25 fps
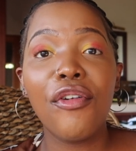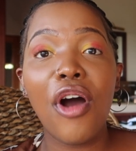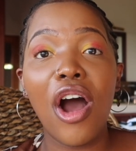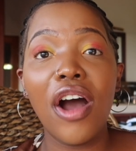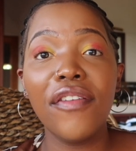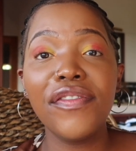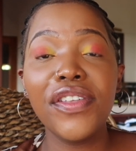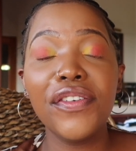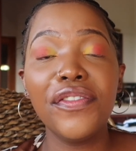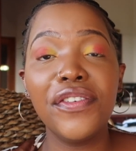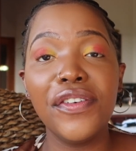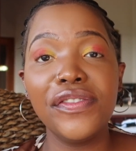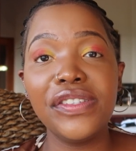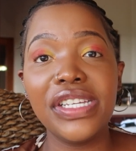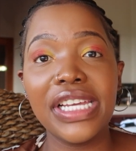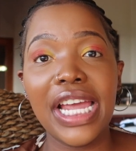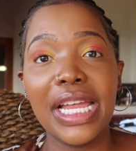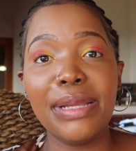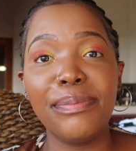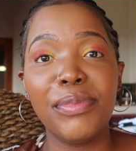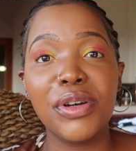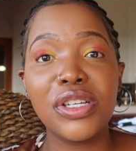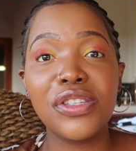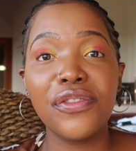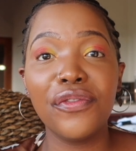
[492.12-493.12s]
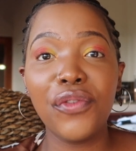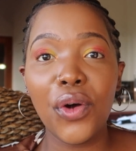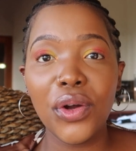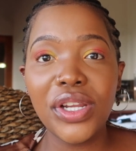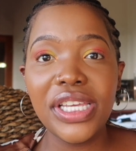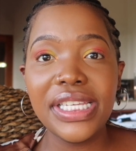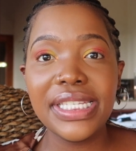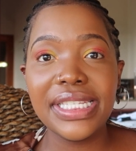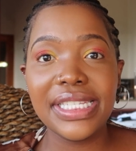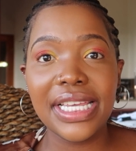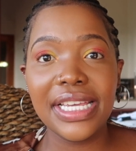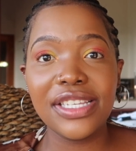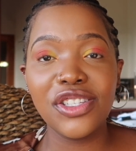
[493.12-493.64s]
of the 58 books,
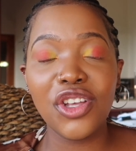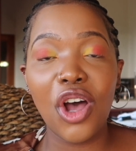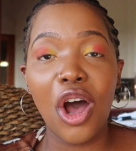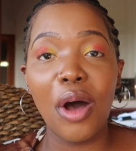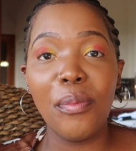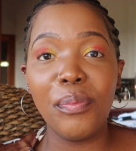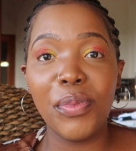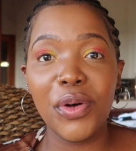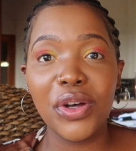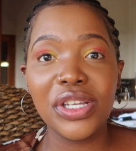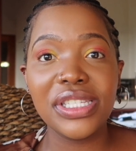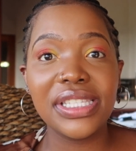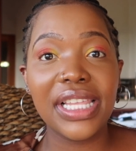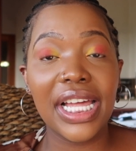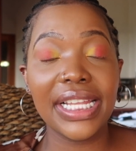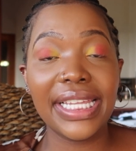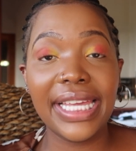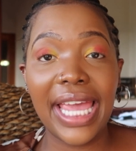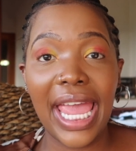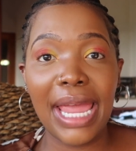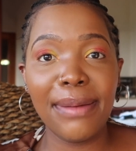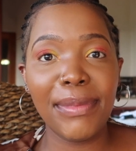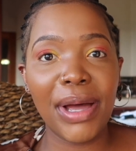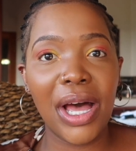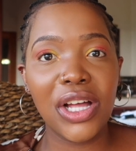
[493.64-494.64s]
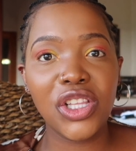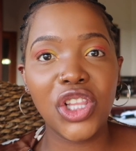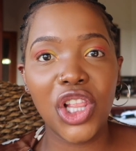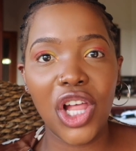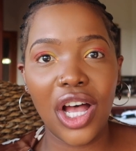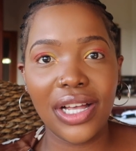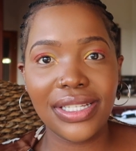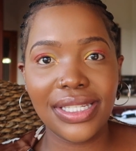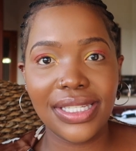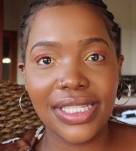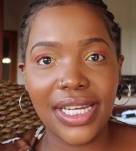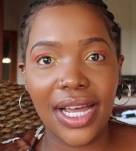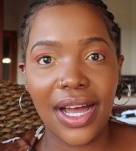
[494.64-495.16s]
46 are books that came out
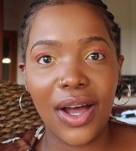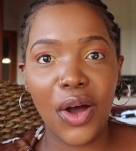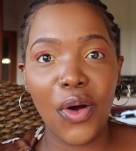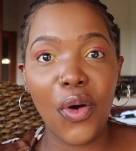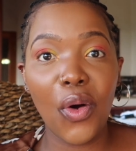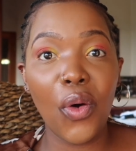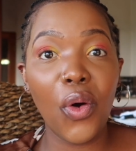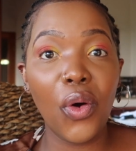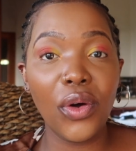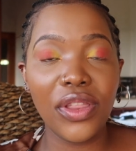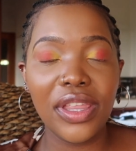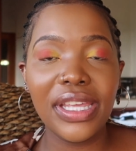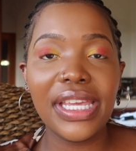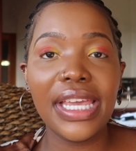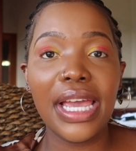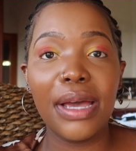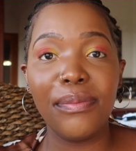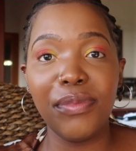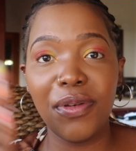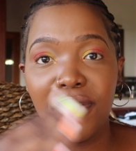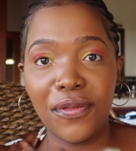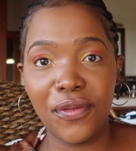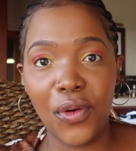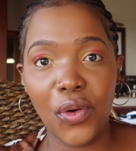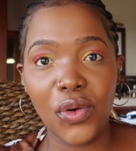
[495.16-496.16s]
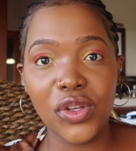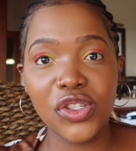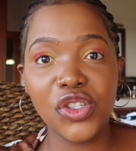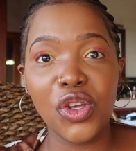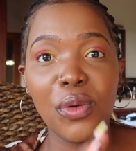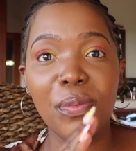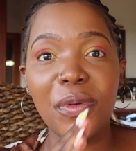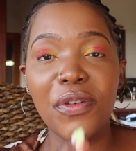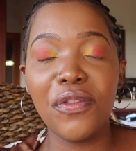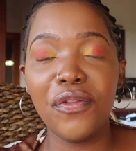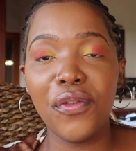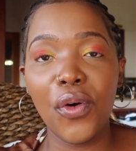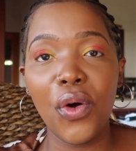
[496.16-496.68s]
last year or the year before.
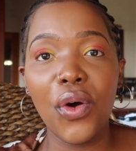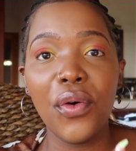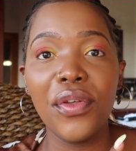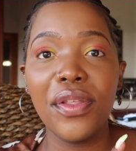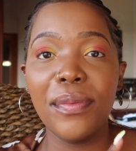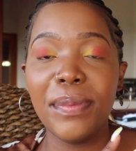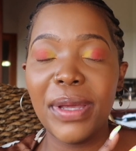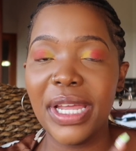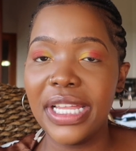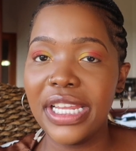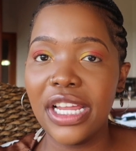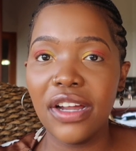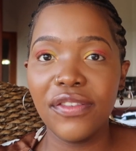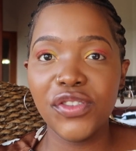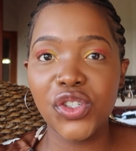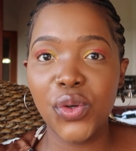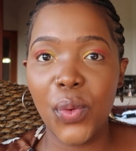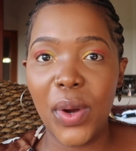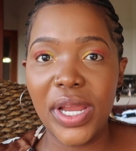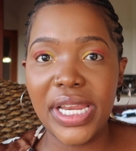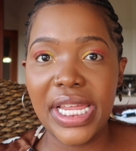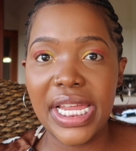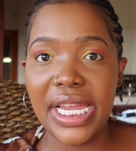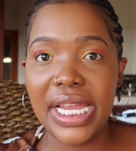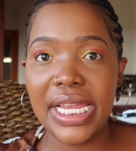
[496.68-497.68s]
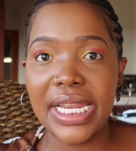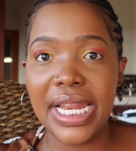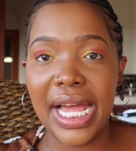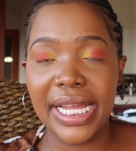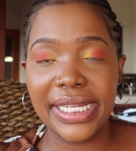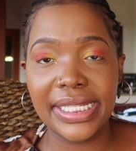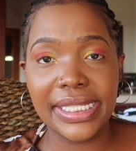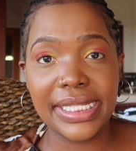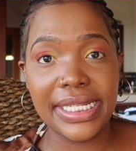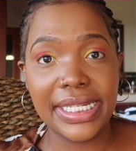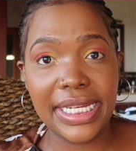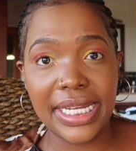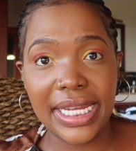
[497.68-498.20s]
So before the beginning of
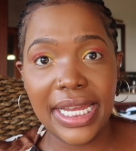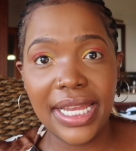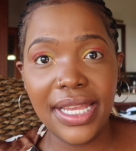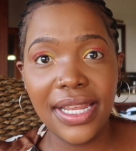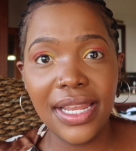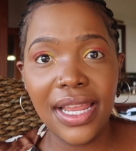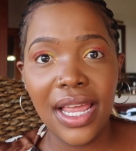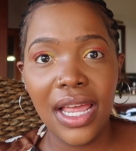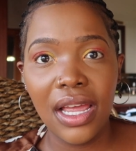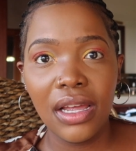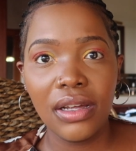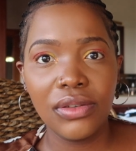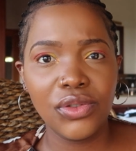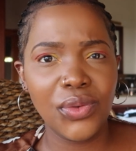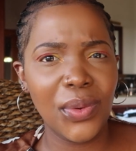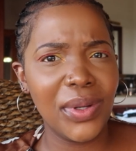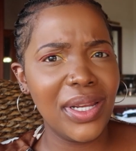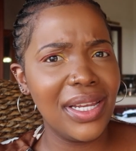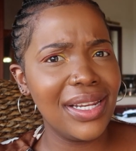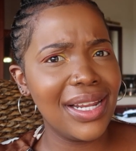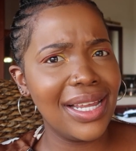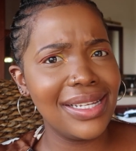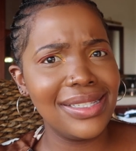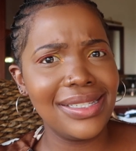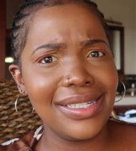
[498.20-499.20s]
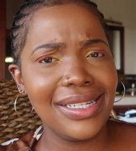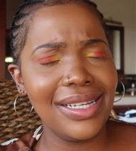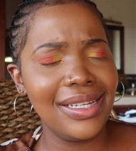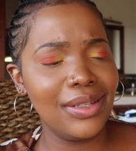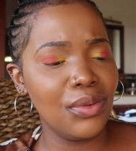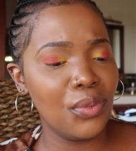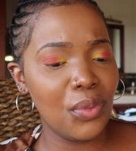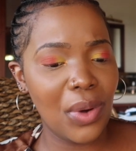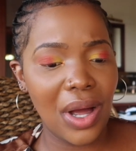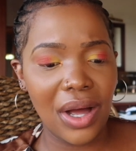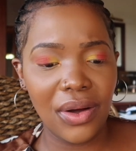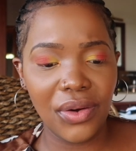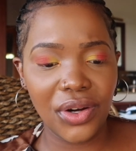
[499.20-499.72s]
2019,
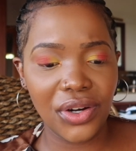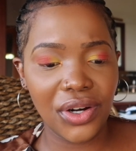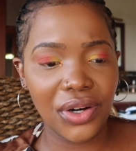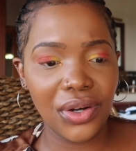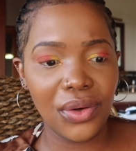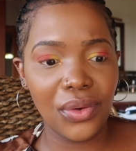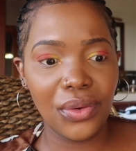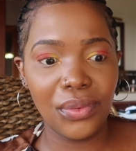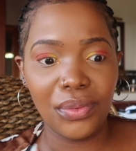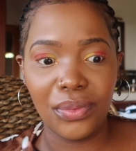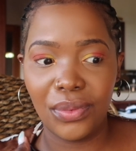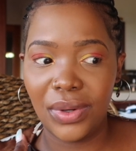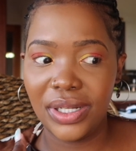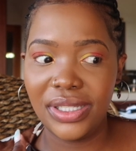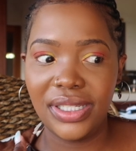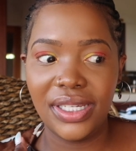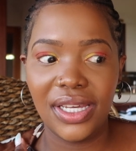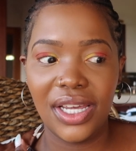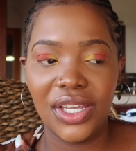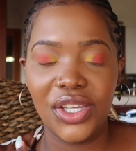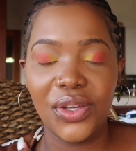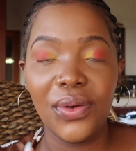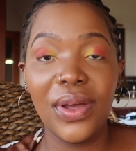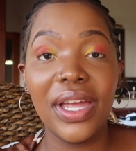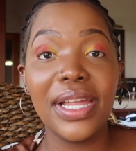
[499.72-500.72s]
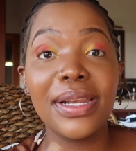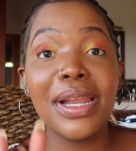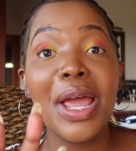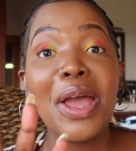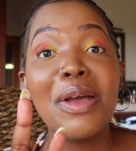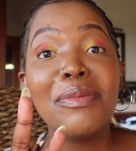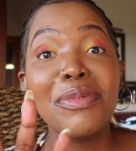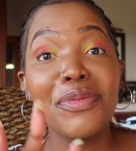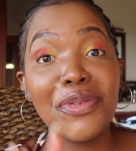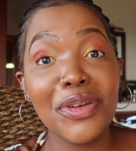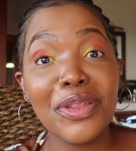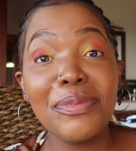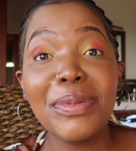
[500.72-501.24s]
wow girl, what year are you in?
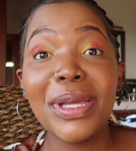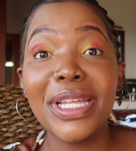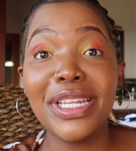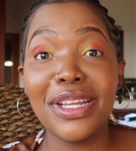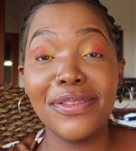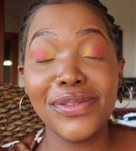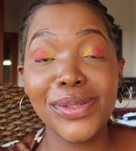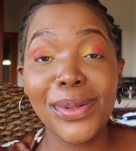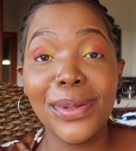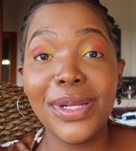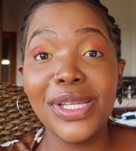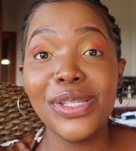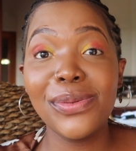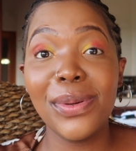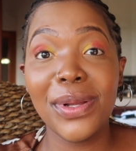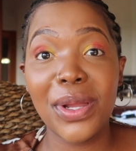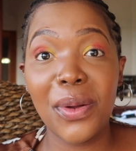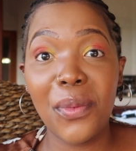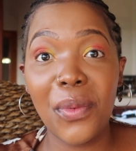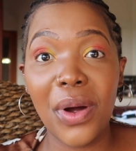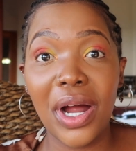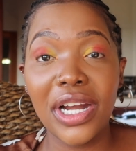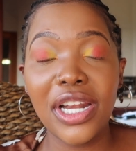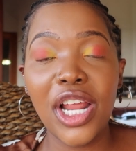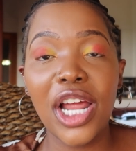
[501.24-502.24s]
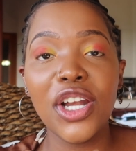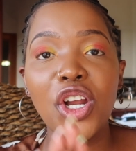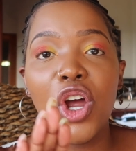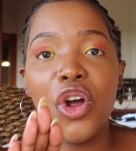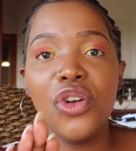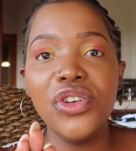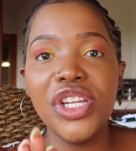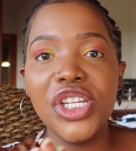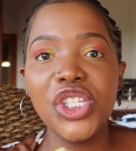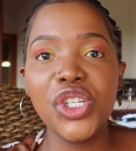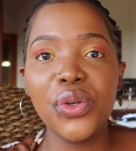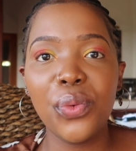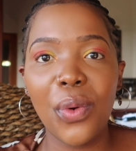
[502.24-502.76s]
Before the beginning of 2021, and
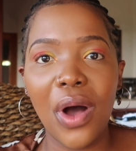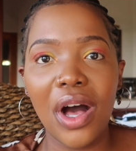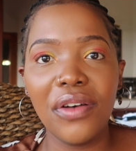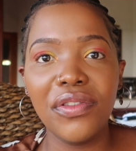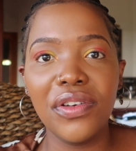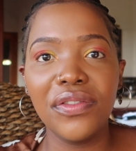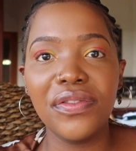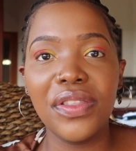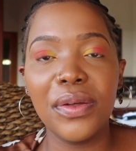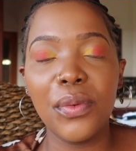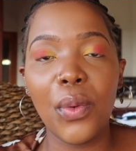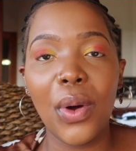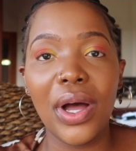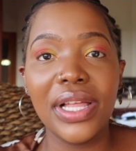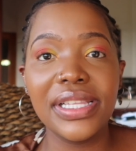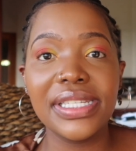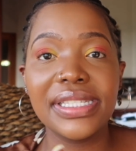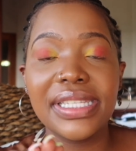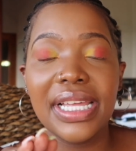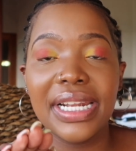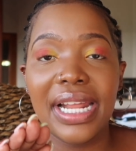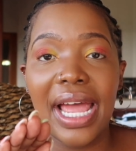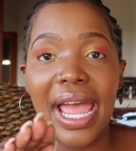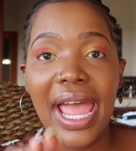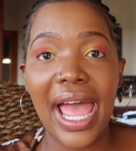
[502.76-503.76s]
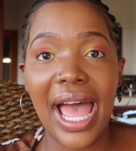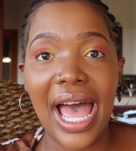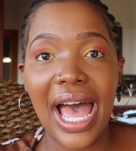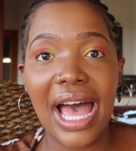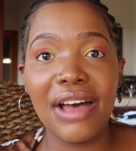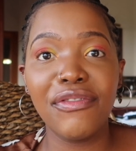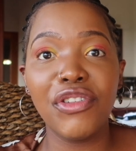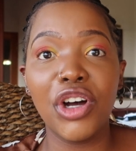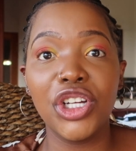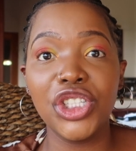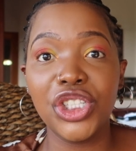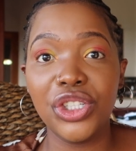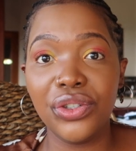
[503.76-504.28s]
only 12 of the ones that I
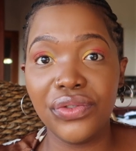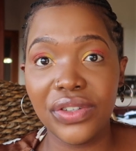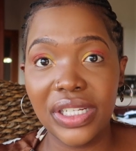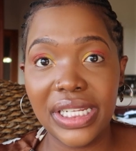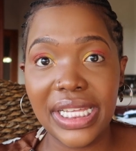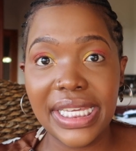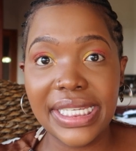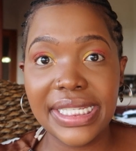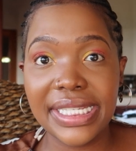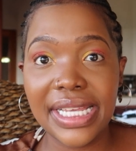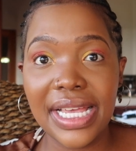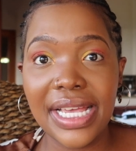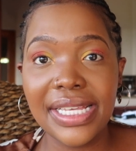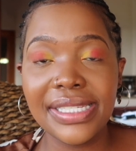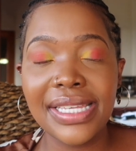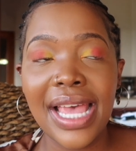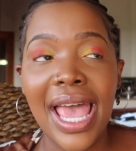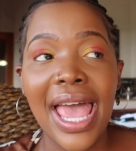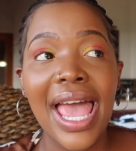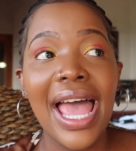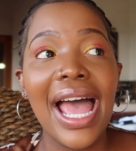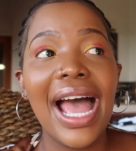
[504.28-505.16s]
have are new releases.